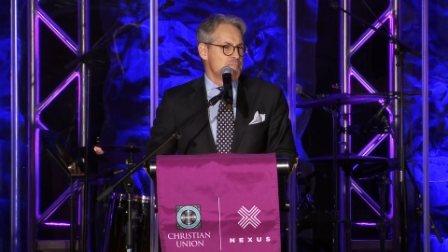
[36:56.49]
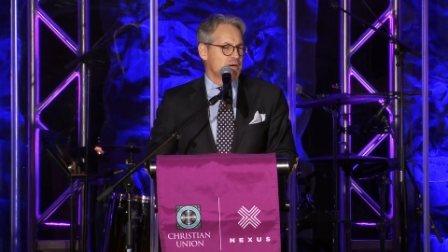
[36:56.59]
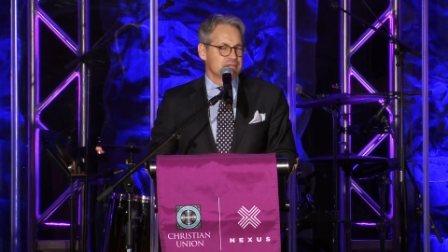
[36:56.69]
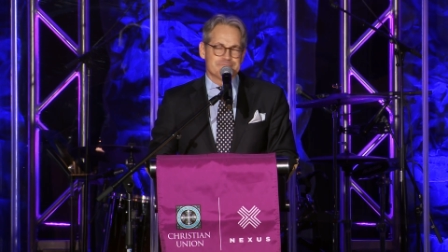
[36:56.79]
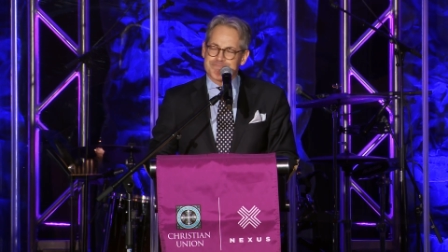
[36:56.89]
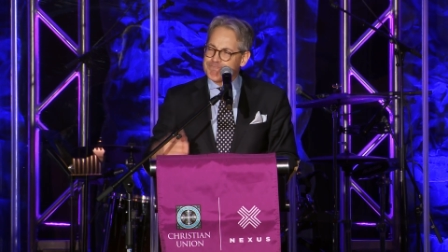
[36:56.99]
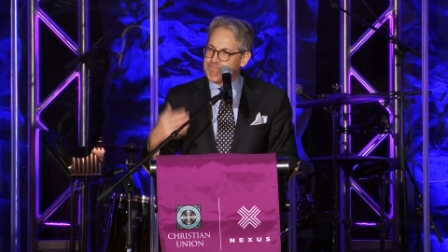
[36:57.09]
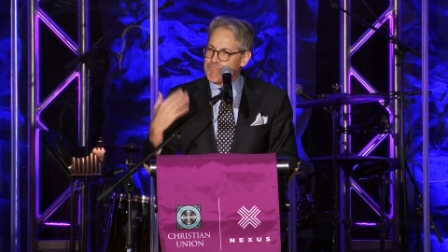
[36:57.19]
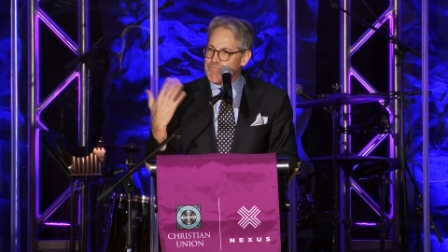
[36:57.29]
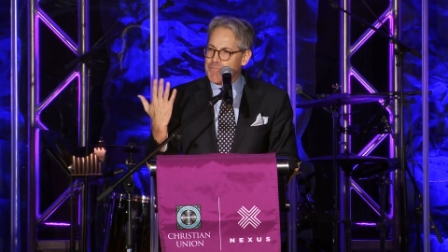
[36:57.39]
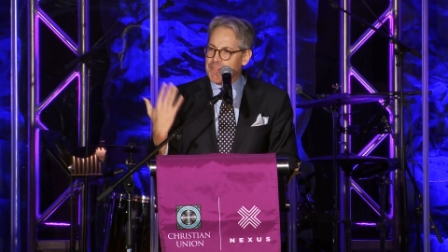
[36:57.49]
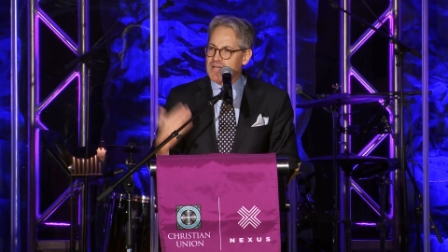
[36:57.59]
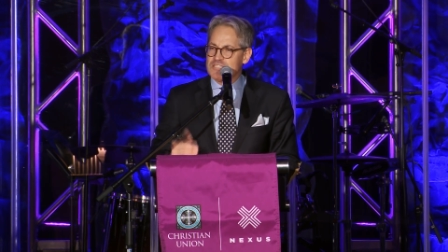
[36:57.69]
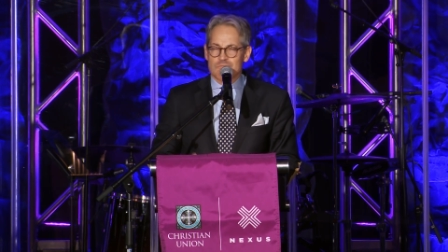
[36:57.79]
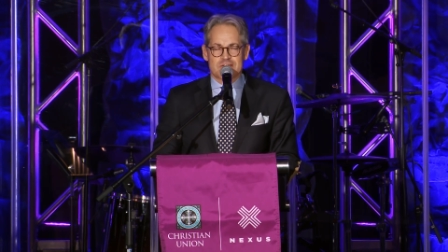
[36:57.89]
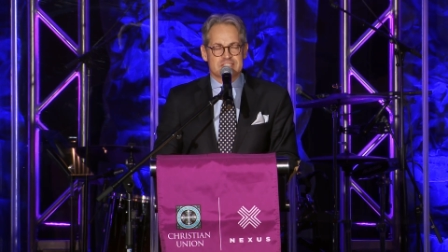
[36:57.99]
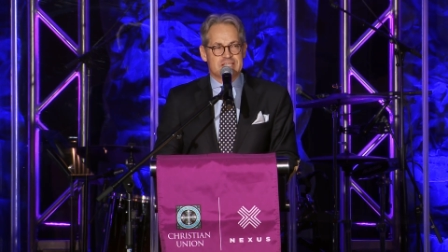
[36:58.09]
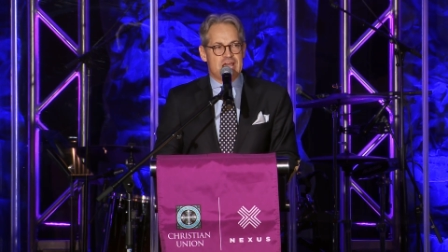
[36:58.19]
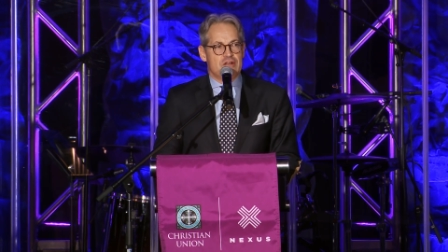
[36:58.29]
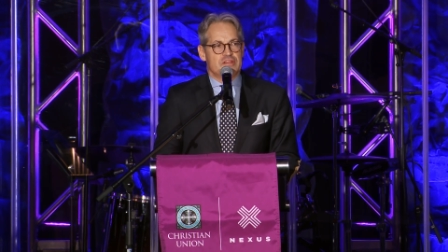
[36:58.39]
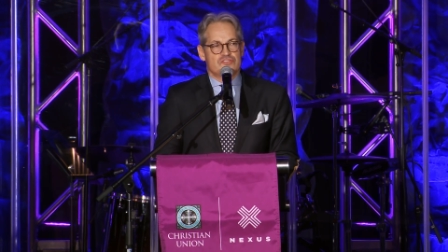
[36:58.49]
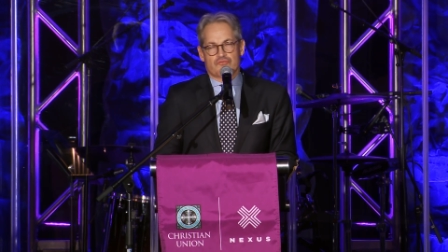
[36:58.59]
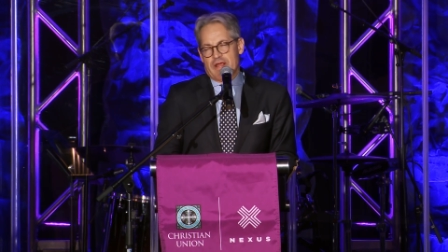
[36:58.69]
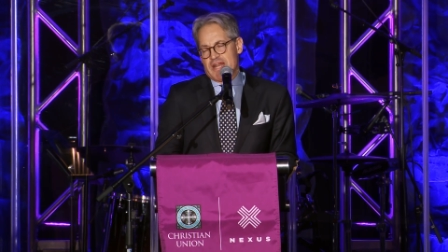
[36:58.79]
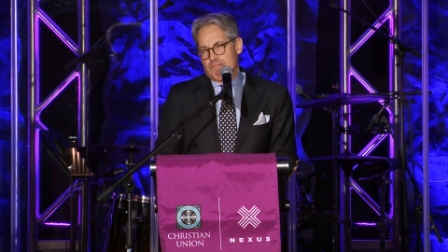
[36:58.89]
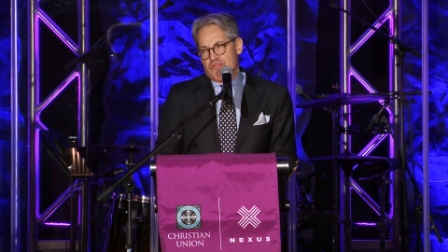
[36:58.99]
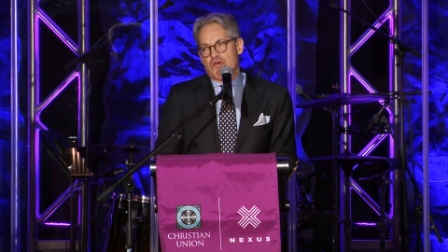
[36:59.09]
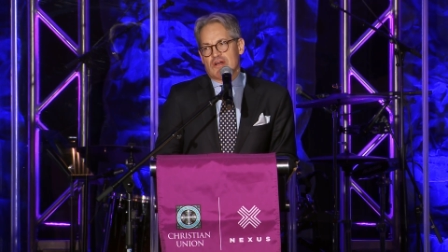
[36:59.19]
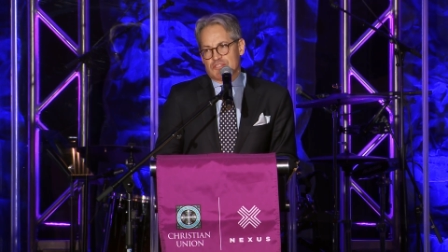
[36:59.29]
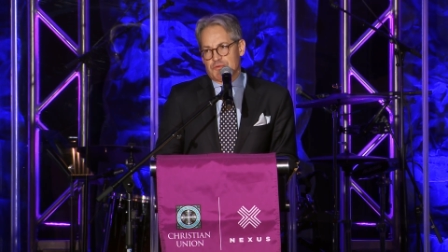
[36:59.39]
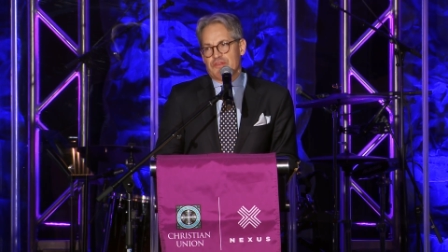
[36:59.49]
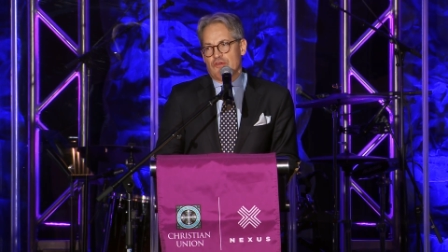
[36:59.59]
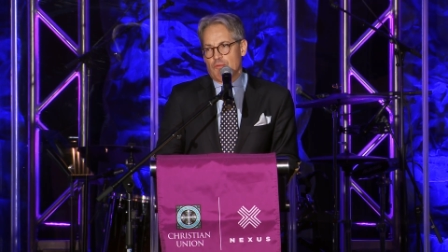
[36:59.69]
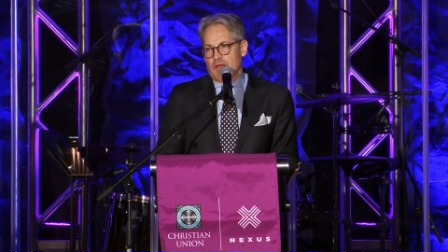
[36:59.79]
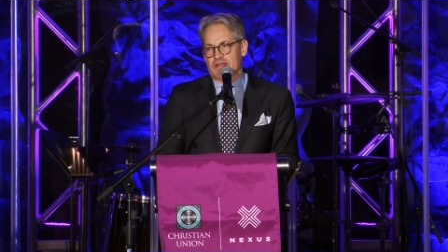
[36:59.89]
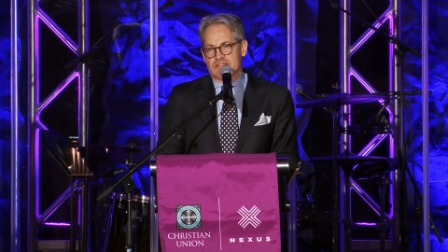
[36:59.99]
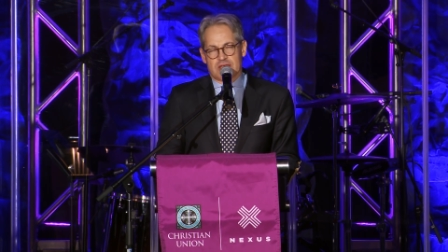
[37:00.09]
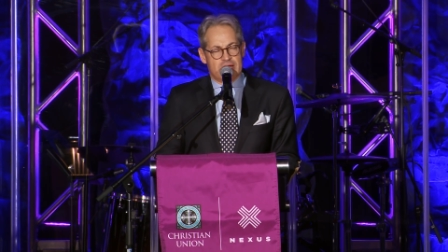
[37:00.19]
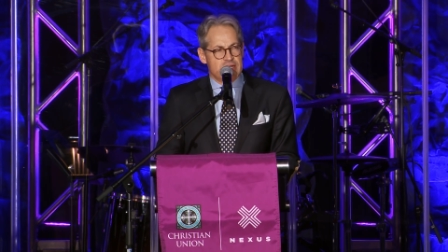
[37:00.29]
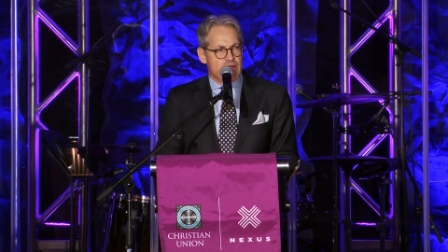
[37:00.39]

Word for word: But I just want to scatter these random thoughts with you, because I